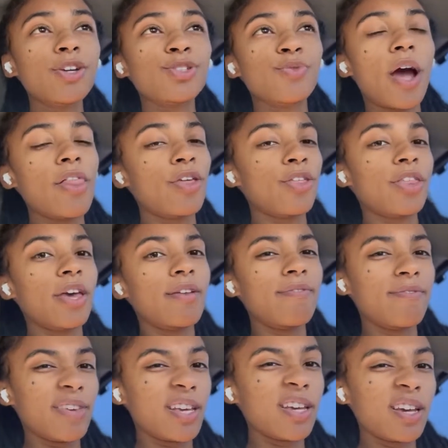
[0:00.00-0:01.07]
rather
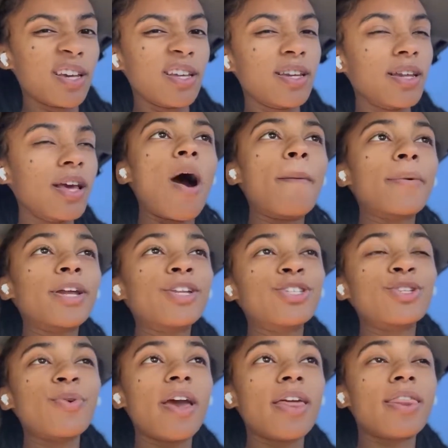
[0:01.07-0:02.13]
than vegan. I'm going
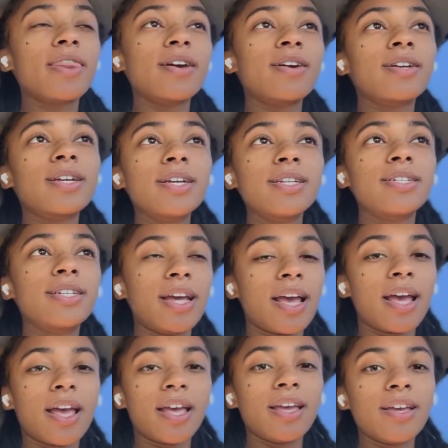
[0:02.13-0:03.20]
to do a
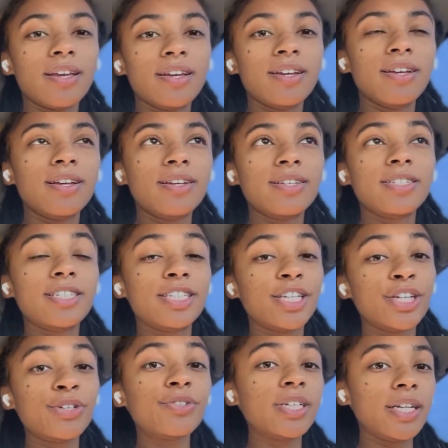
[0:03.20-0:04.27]
30-day
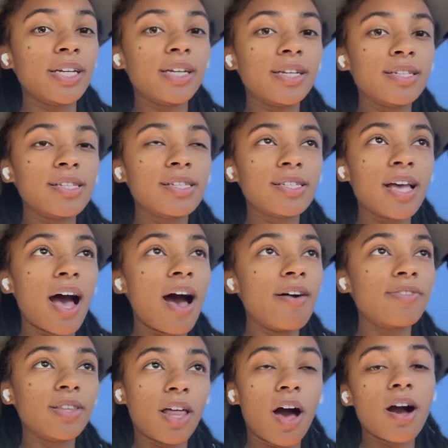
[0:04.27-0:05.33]
series
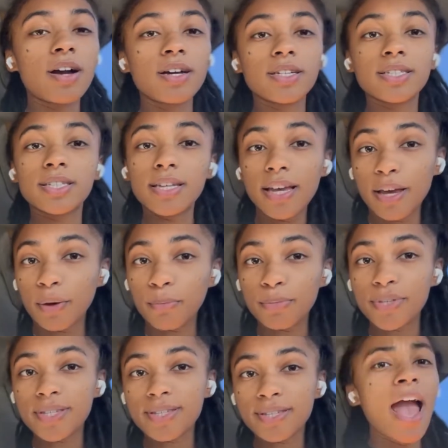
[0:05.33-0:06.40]
of loc
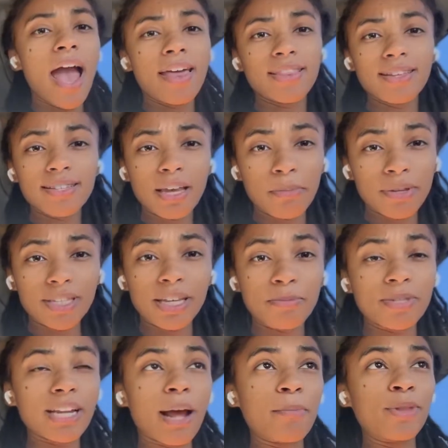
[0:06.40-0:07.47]
tips, and these could be
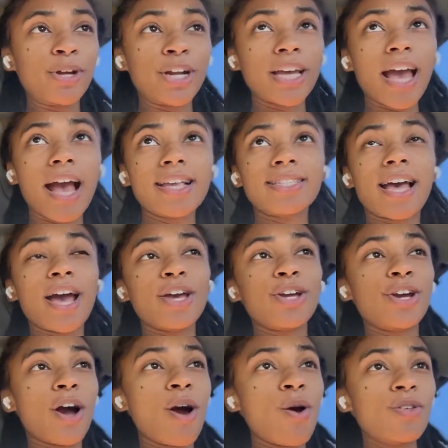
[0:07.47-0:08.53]
tips that I'm learning as I
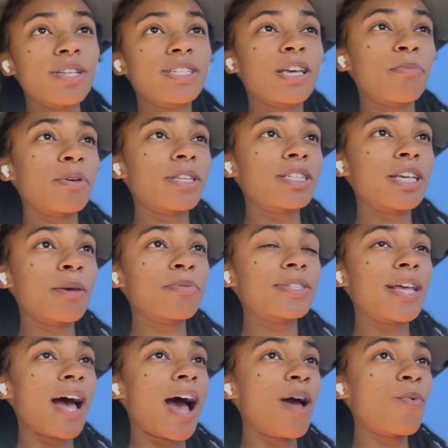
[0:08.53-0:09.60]
go. These could be tips
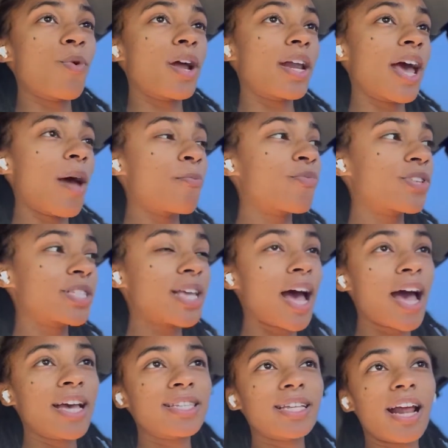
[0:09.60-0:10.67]
that I want to
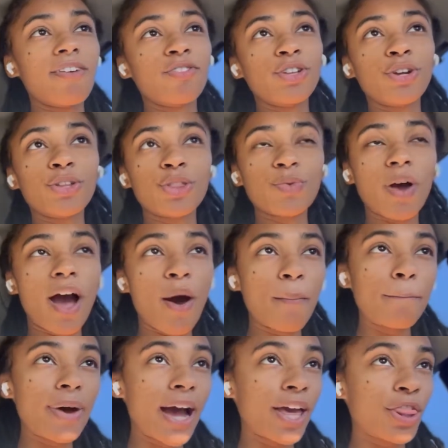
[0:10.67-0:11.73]
emphasize that I've learned throughout
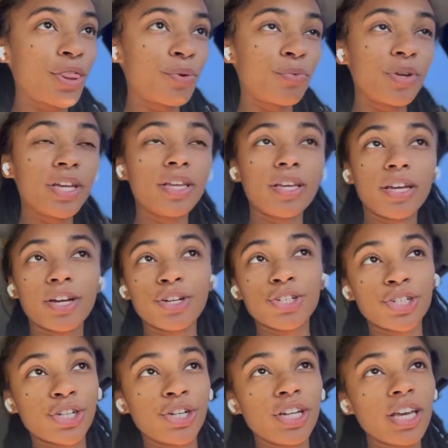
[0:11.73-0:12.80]
my 3-year
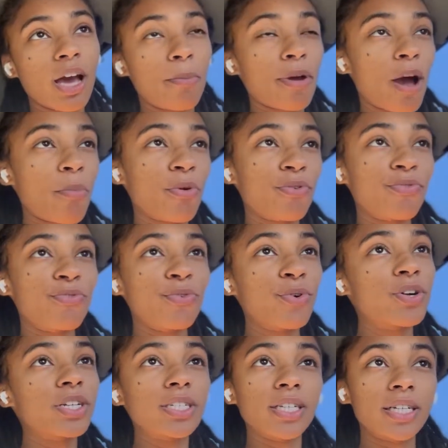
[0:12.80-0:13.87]
journey, coming up on
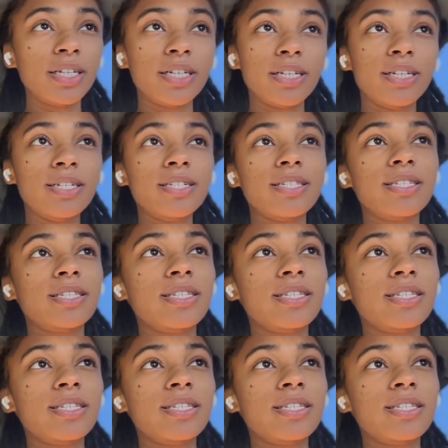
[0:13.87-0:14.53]
4 years.